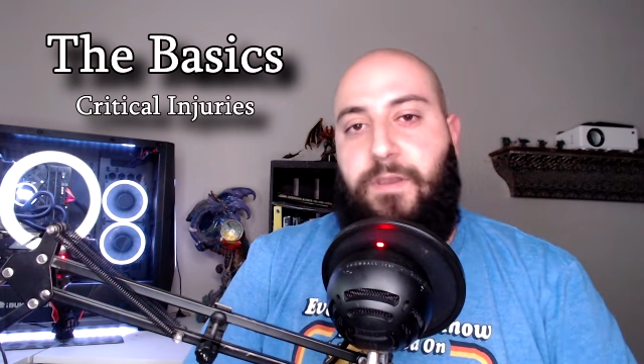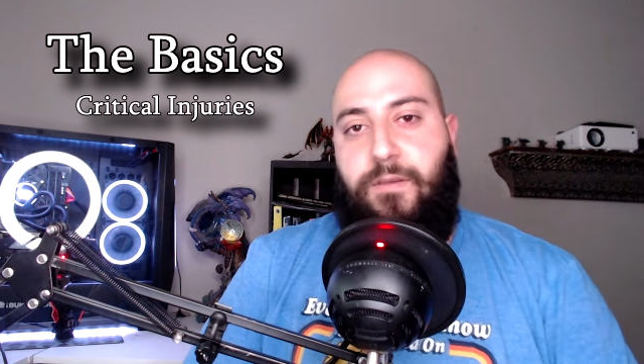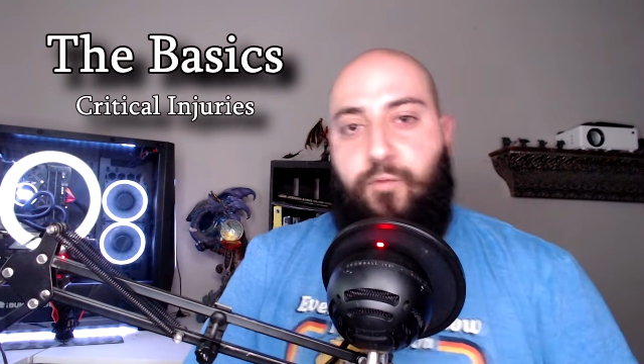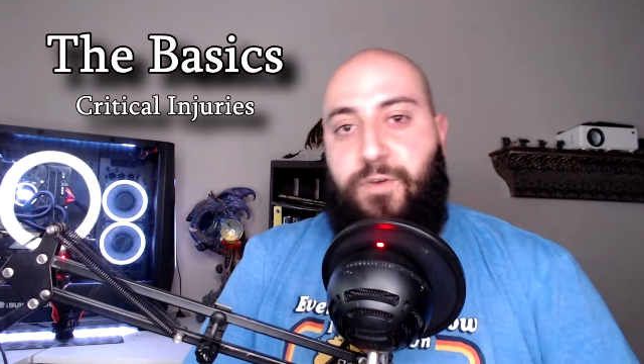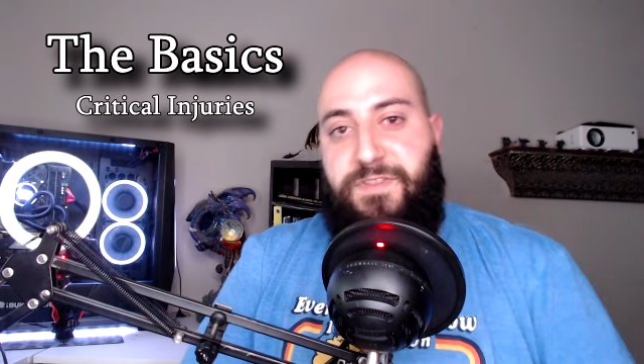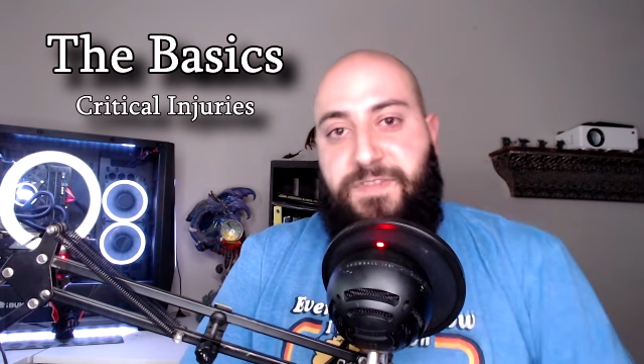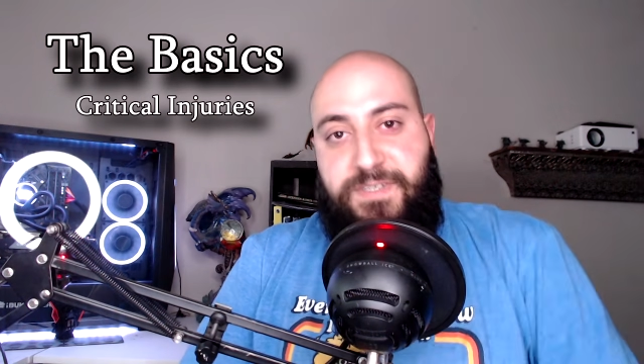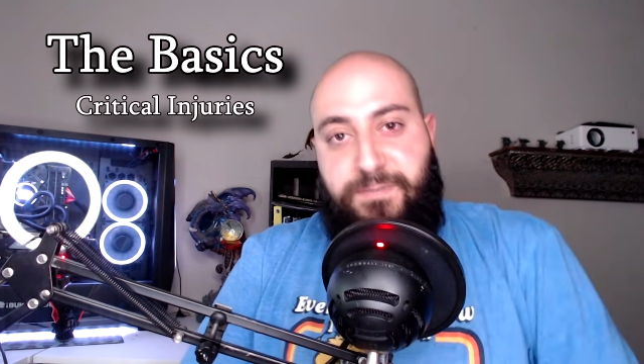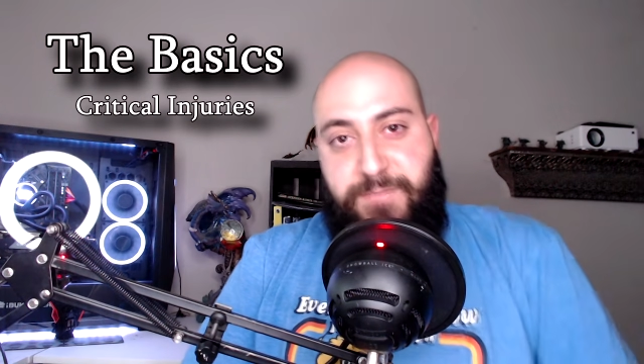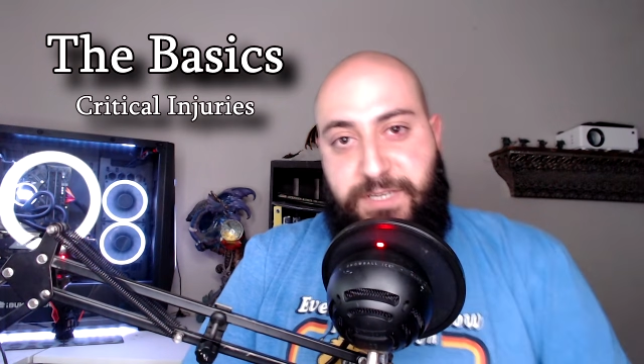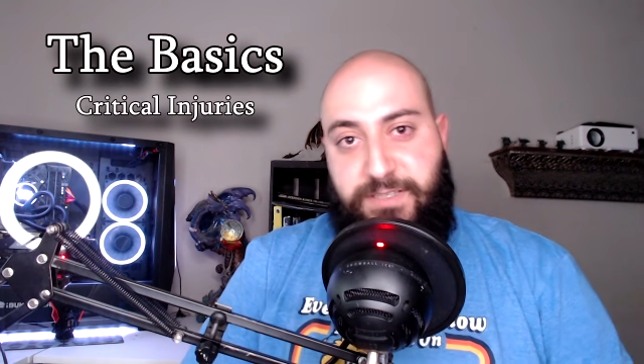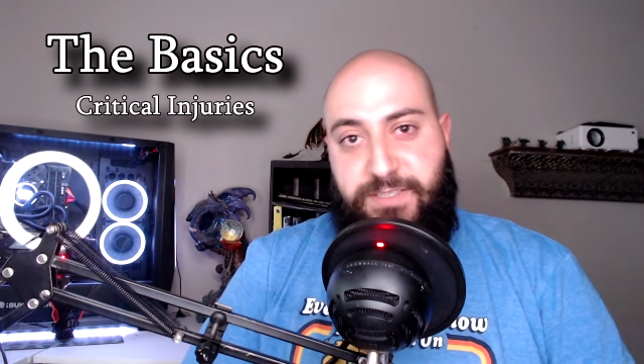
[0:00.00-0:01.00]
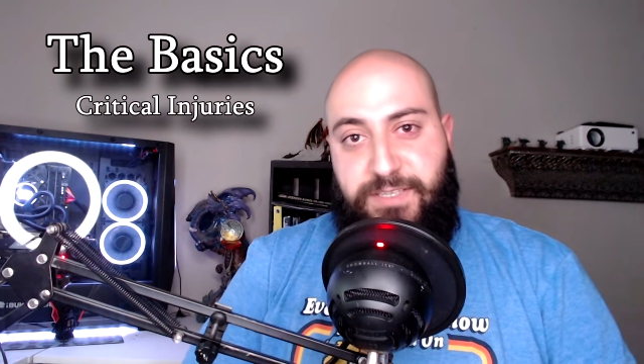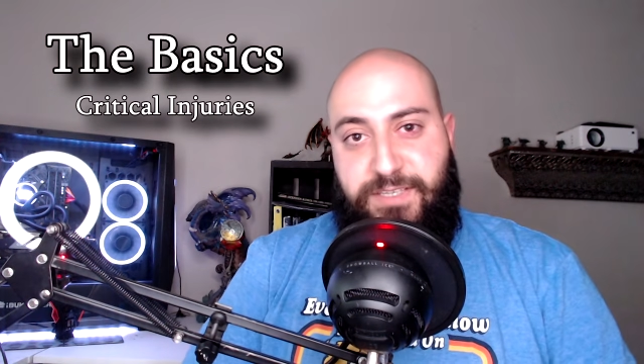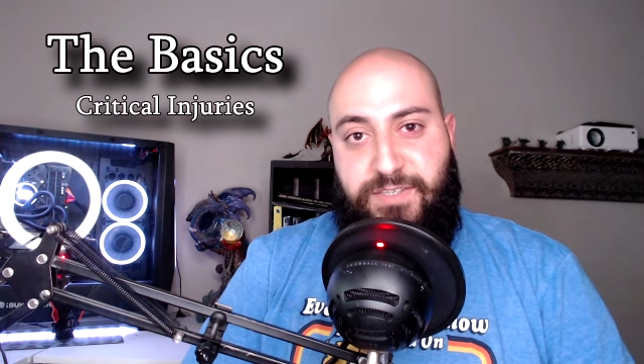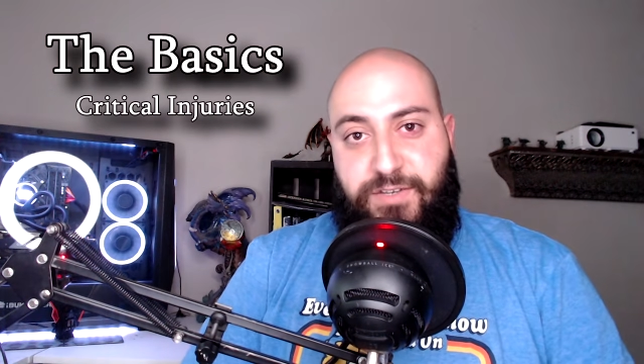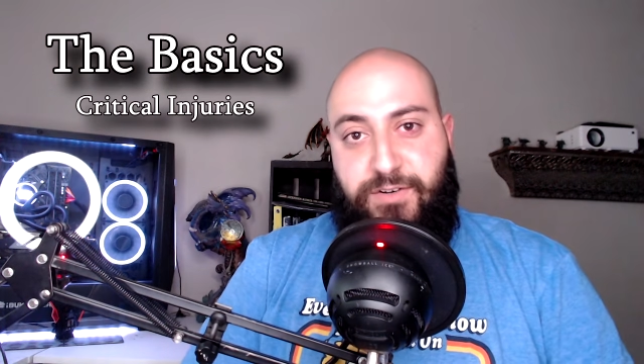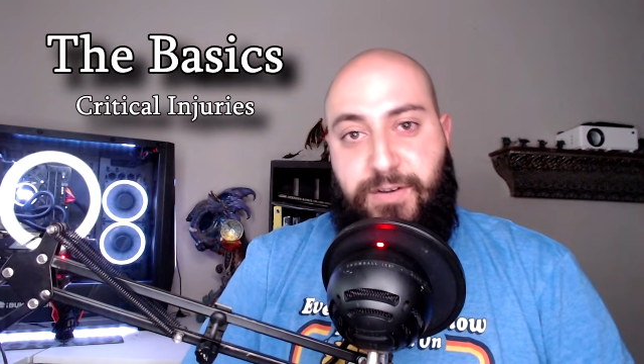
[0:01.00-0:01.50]
What this means
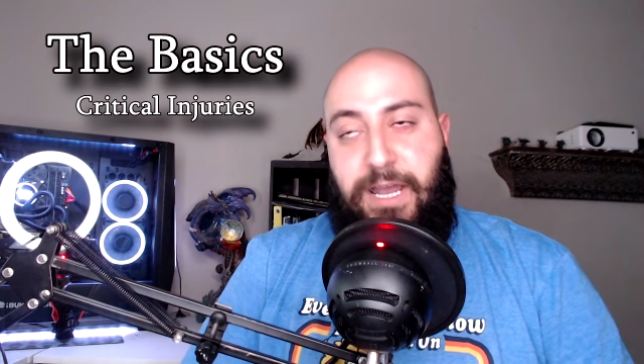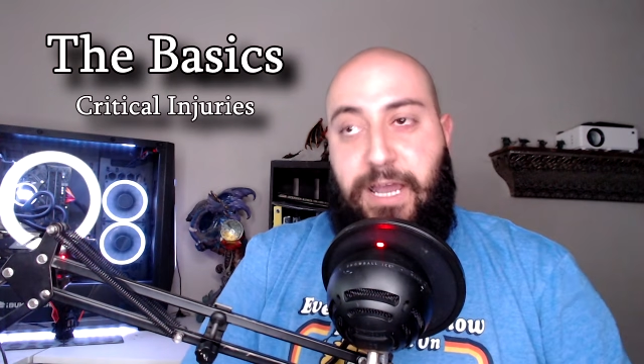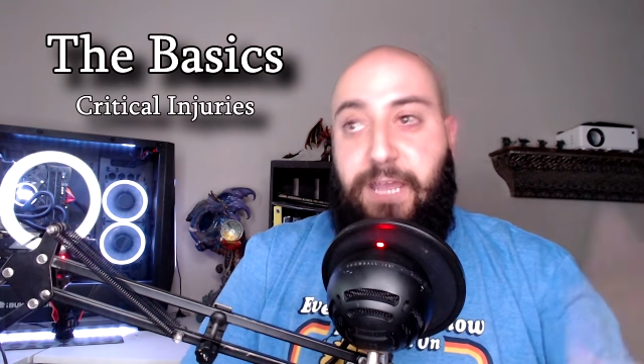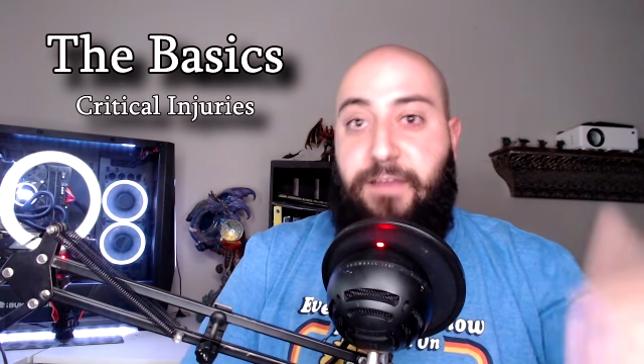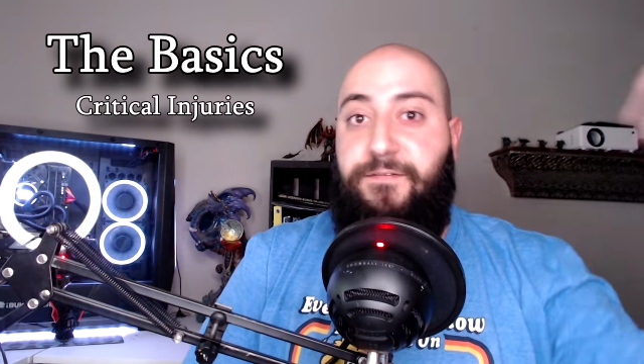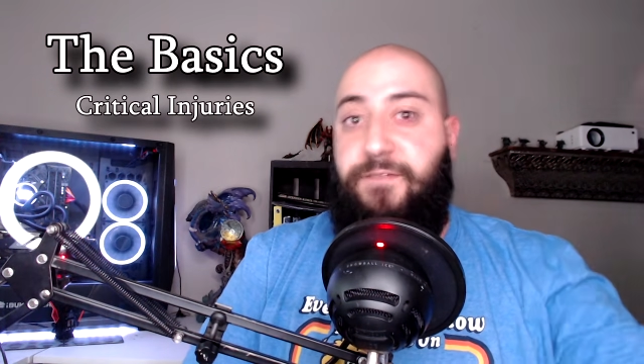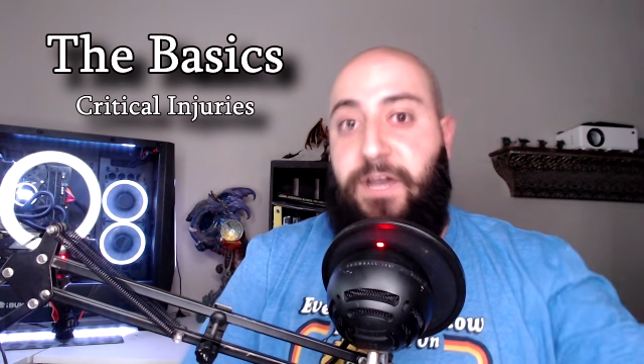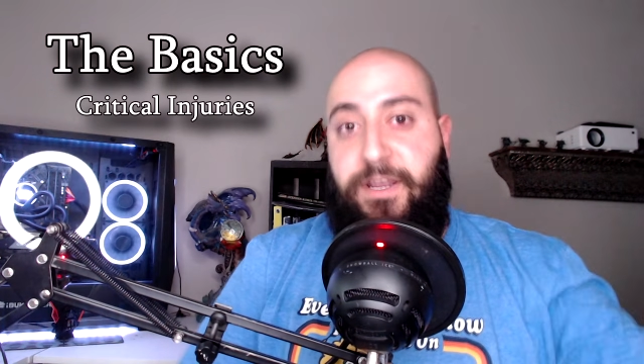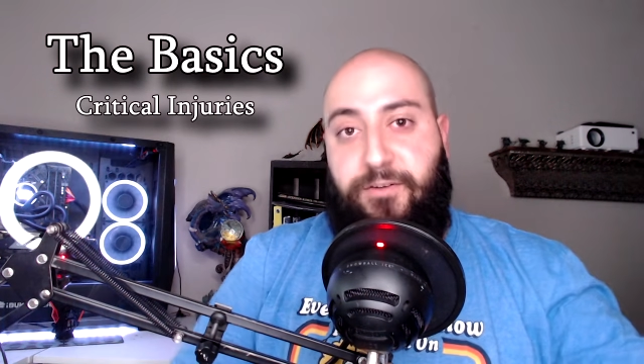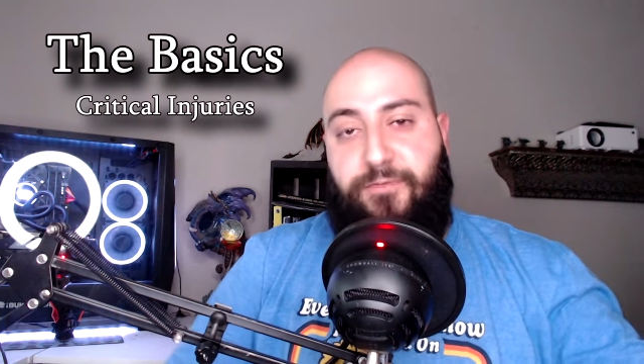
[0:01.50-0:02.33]
is your high fire